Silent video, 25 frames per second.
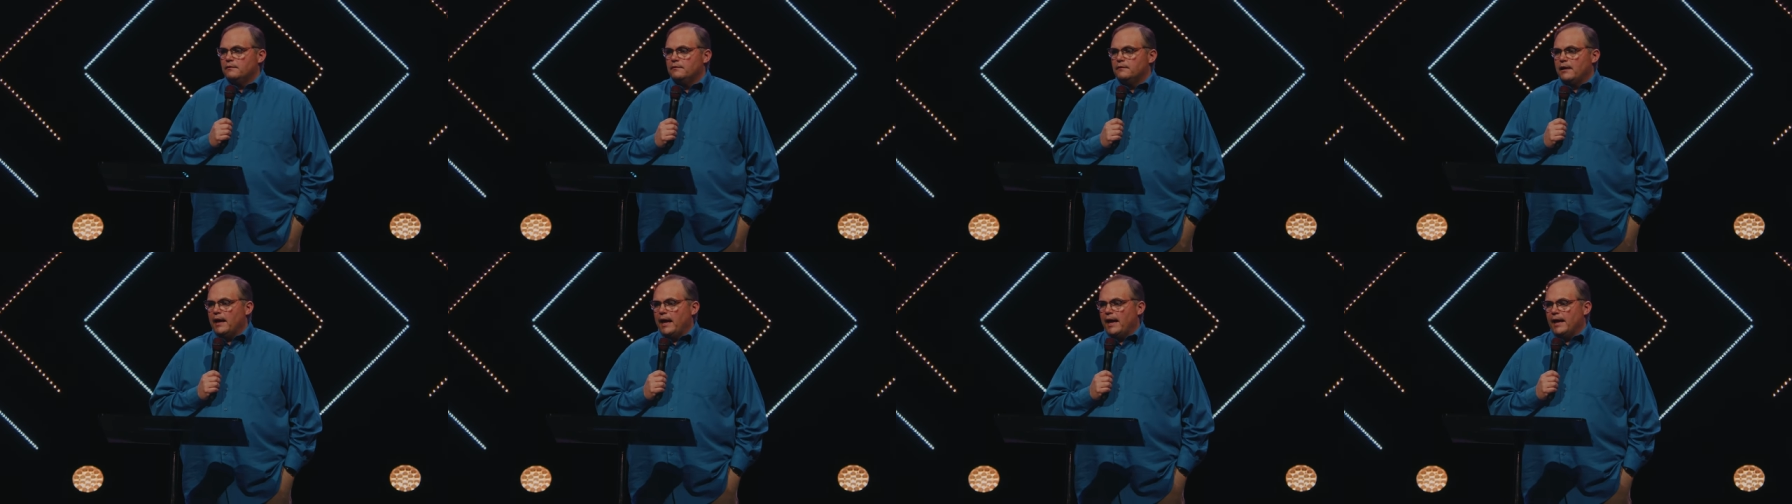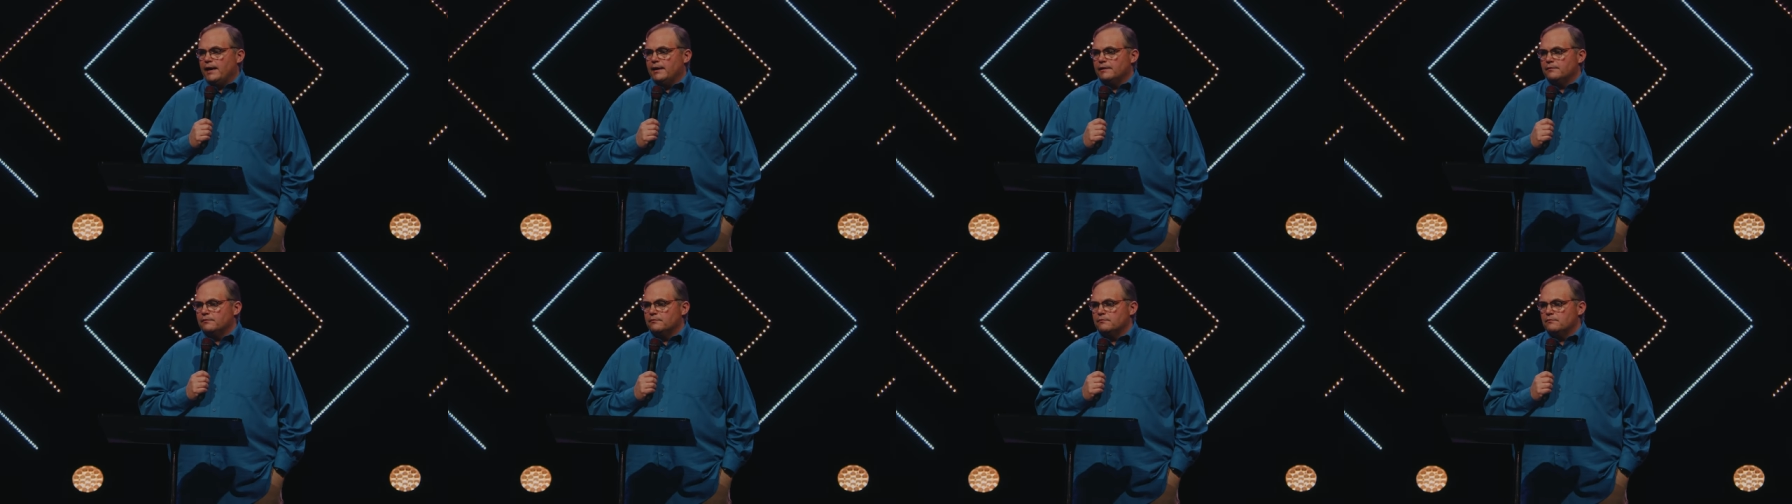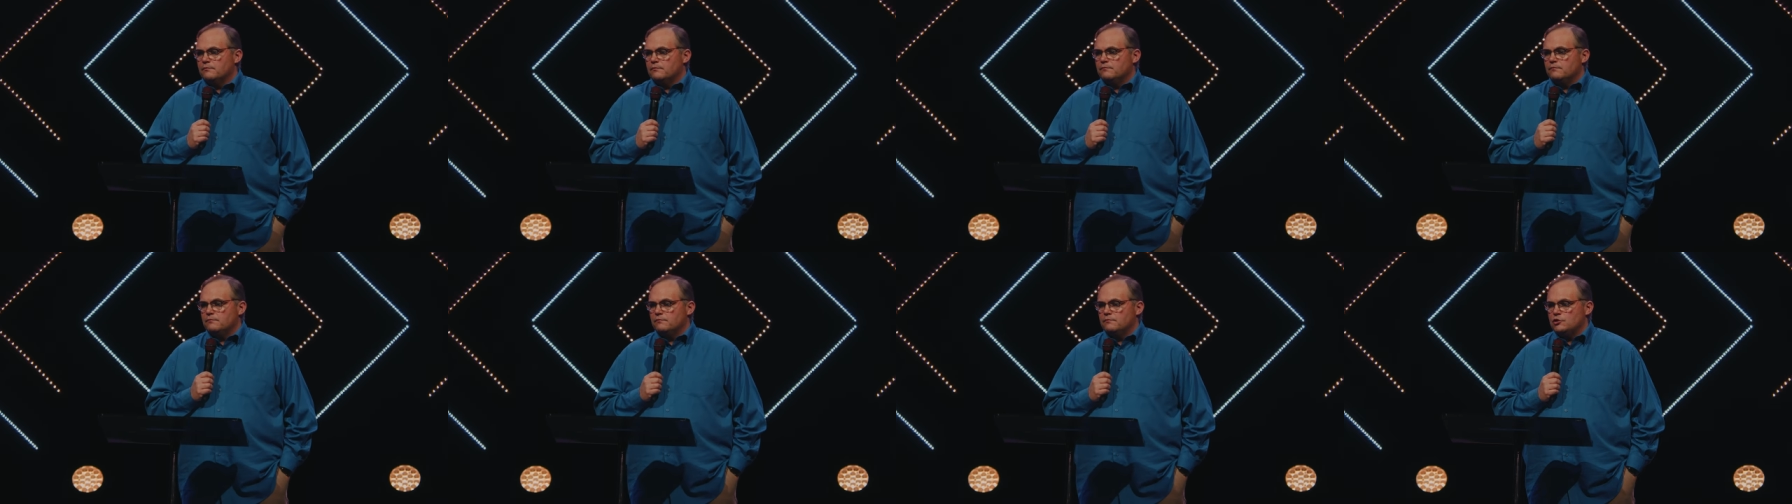And
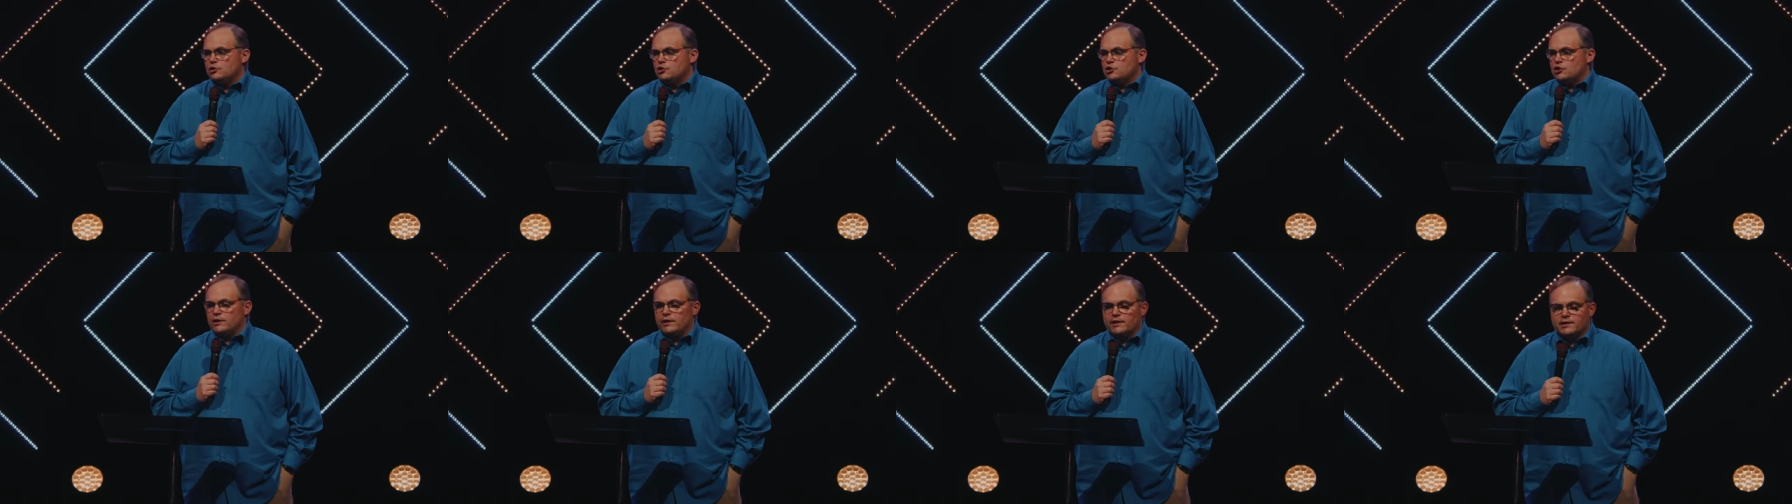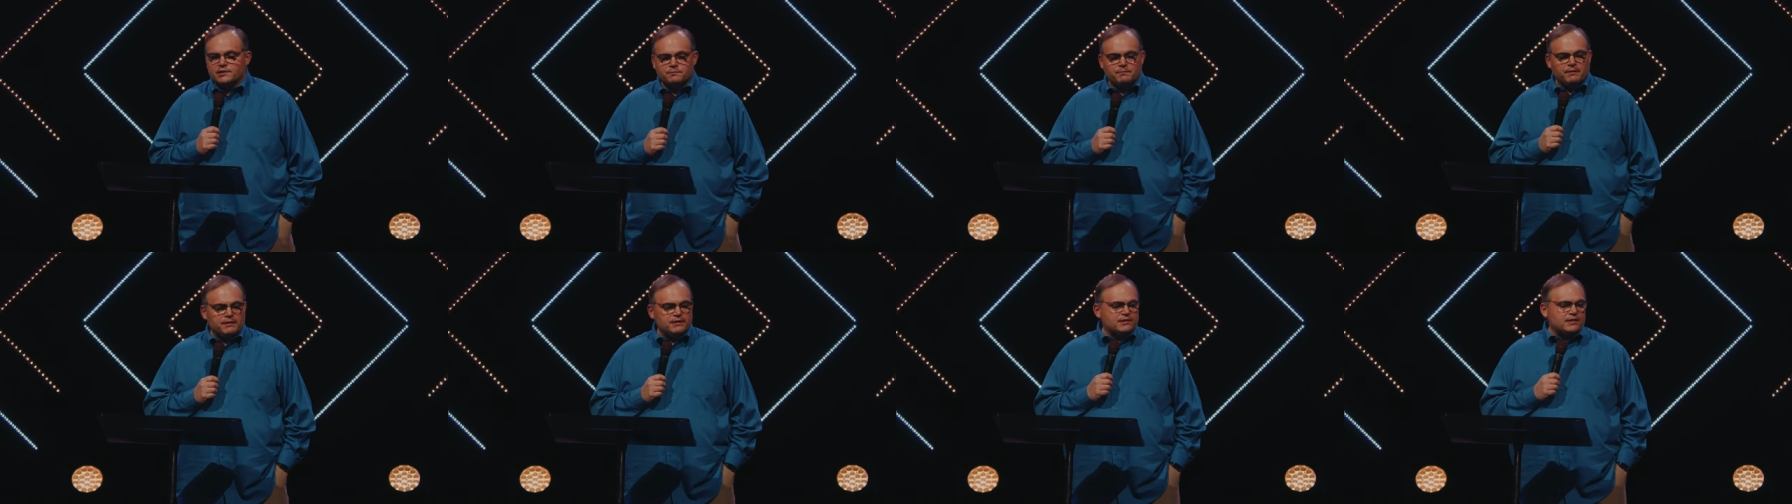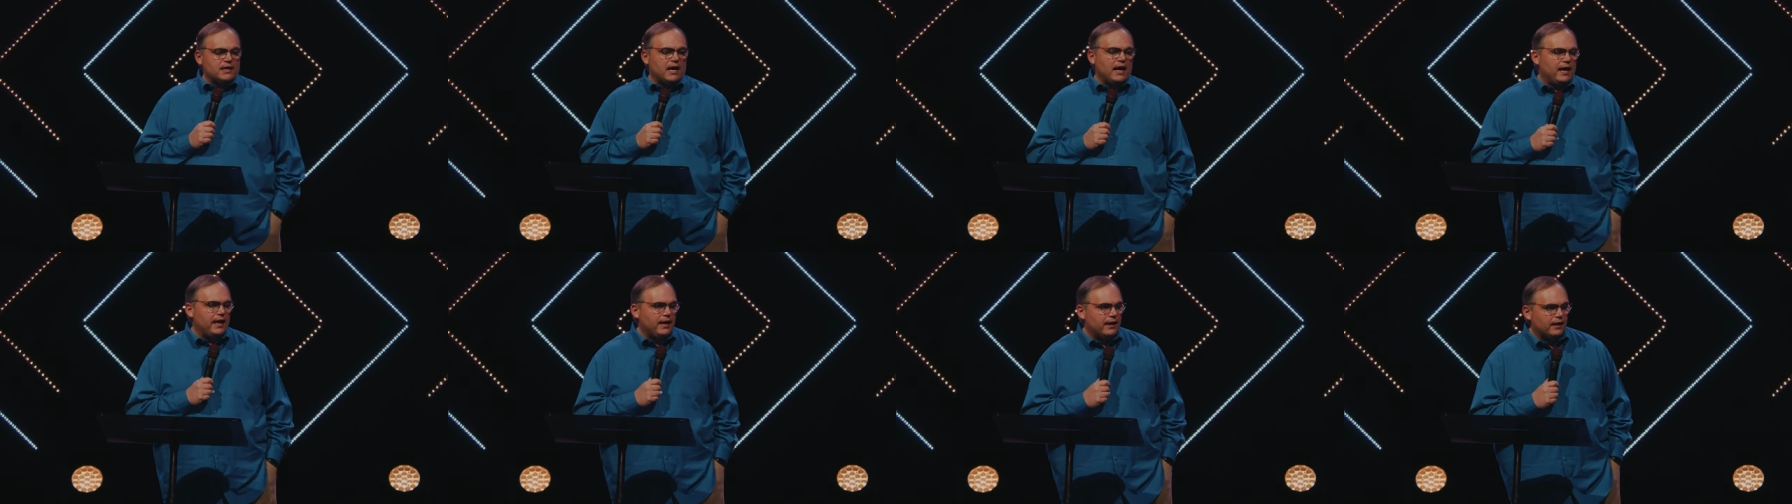she has been
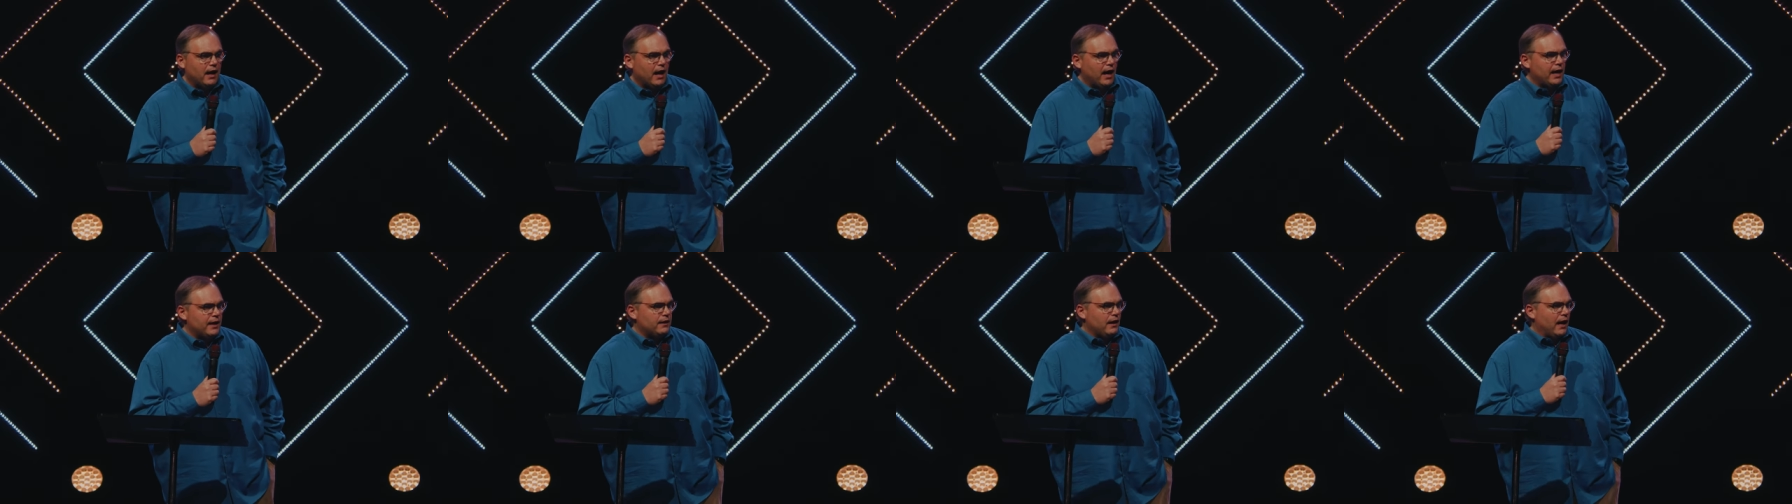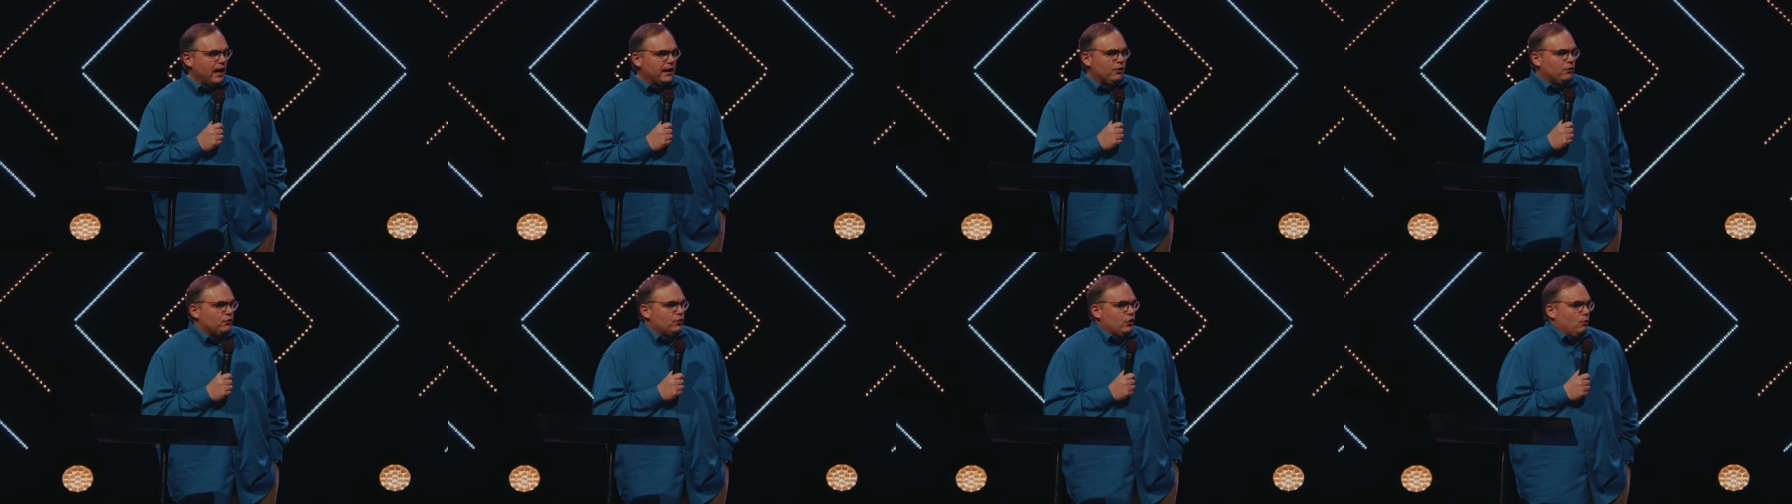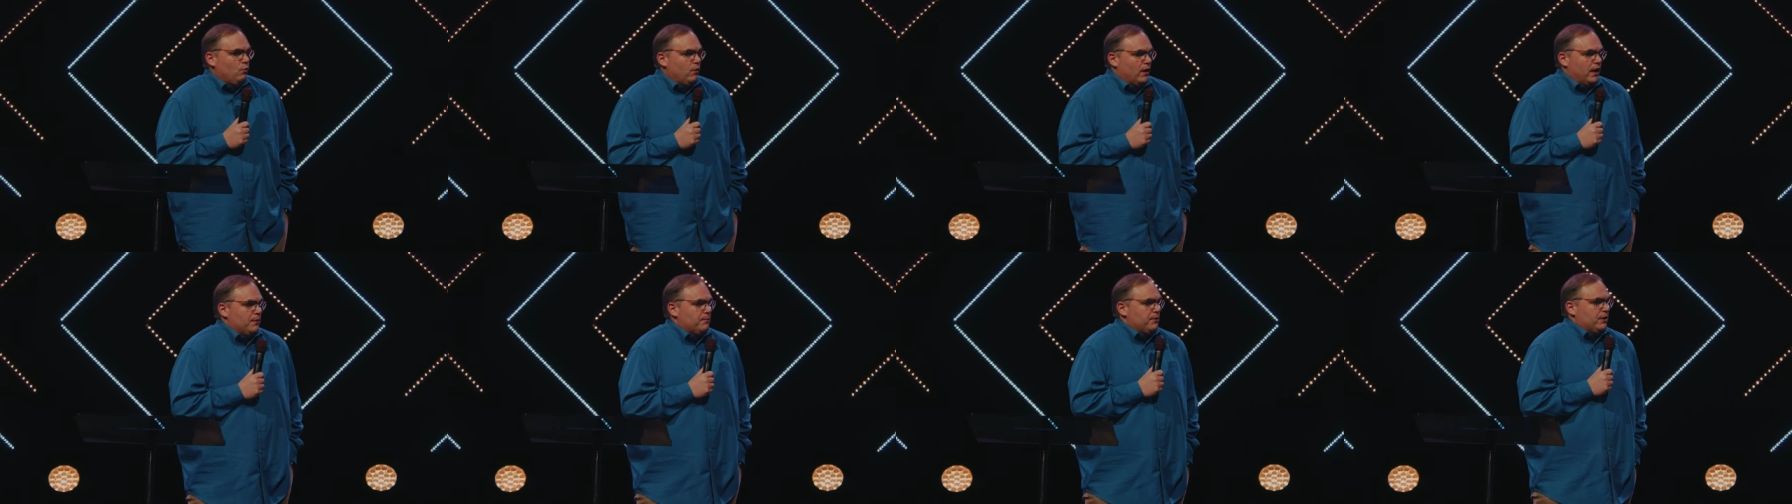saying, I, I don't know
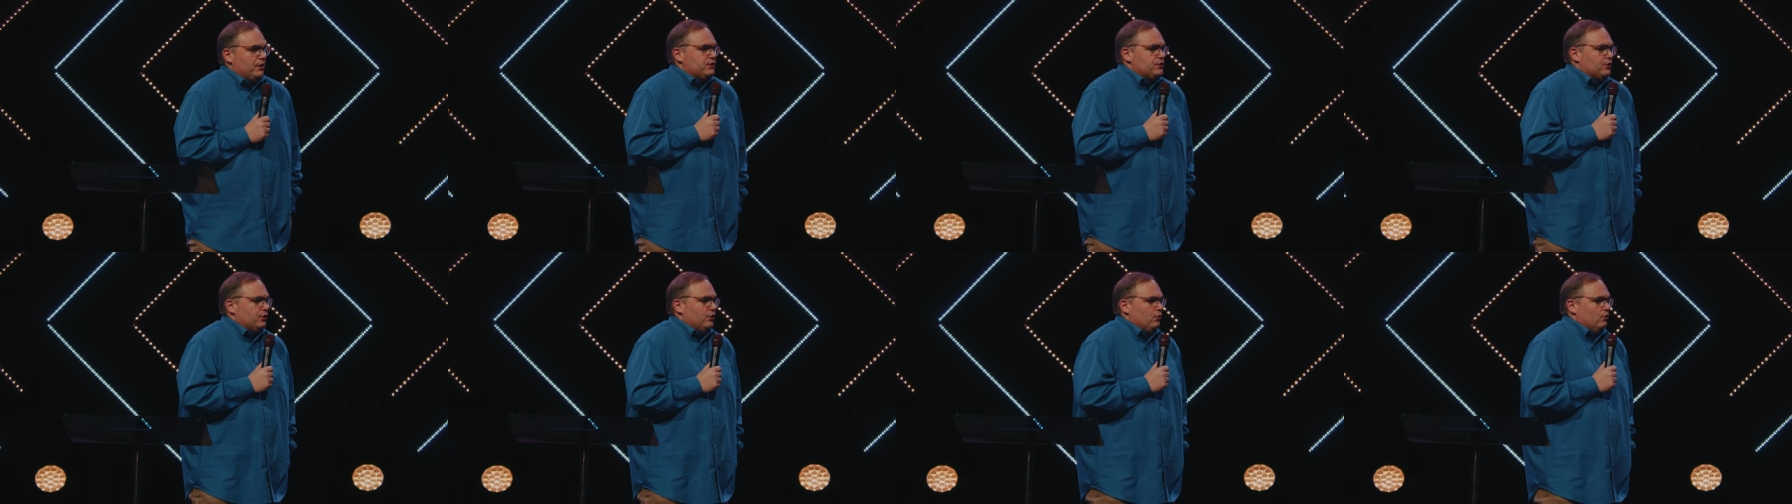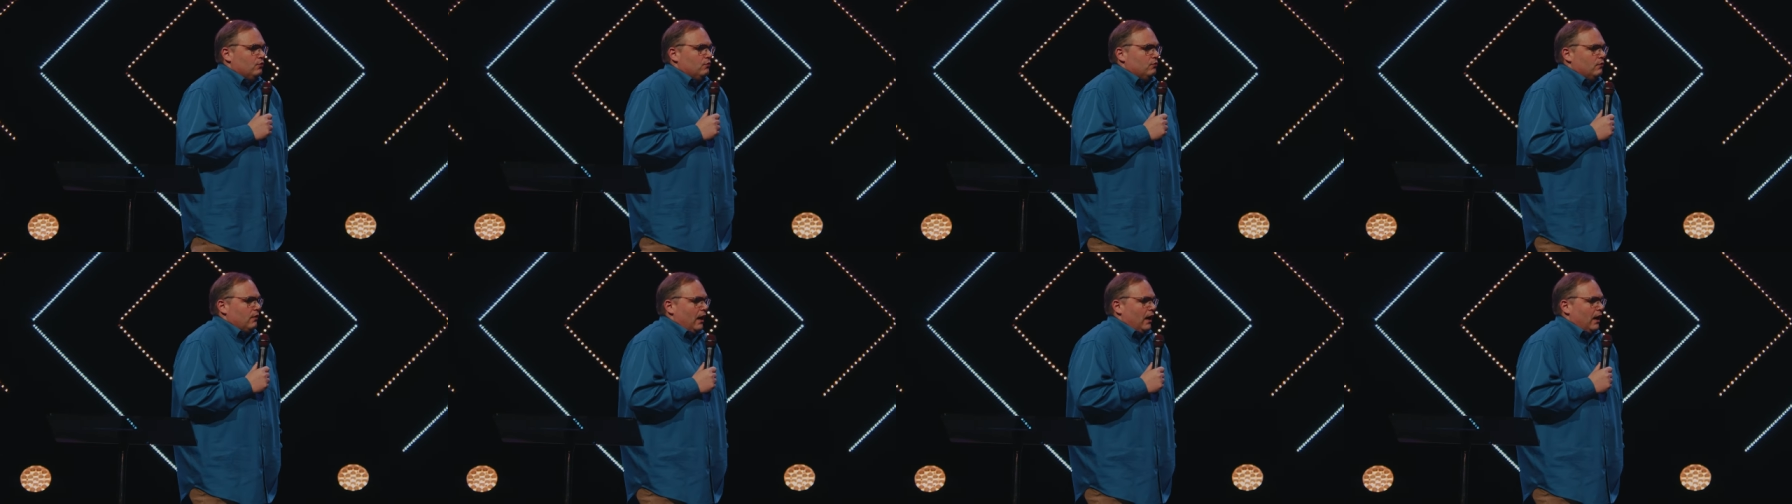what I'm going to do.